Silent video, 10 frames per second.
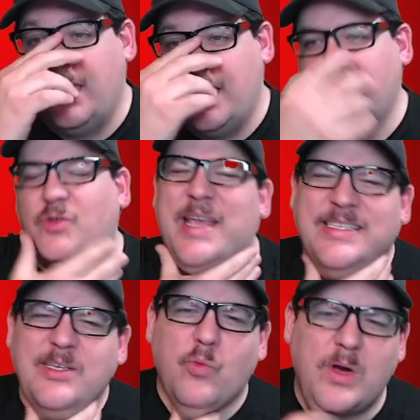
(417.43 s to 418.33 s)
So
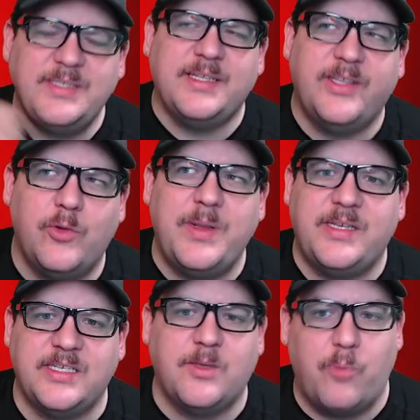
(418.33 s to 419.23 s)
yes, it was a little bit
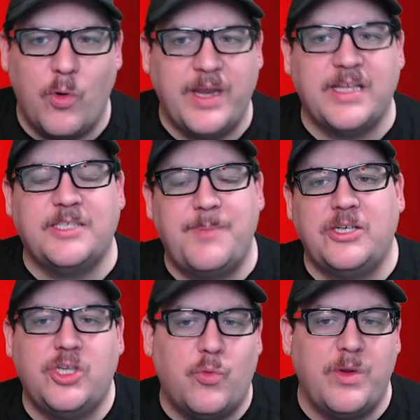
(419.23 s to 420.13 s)
disappointing,
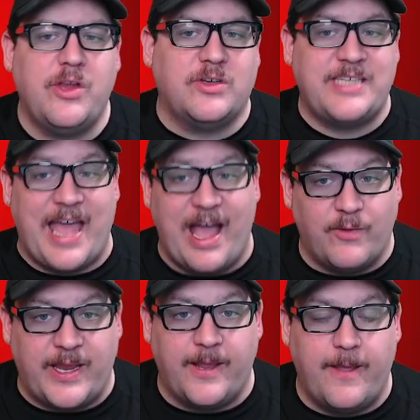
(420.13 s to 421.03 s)
especially when you're
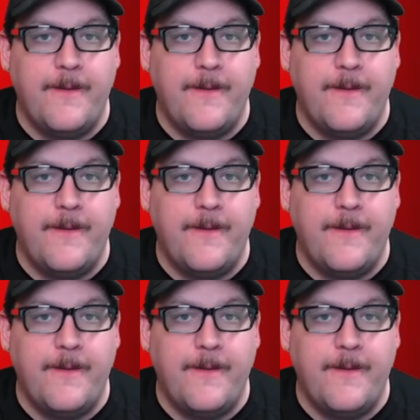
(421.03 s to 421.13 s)
touting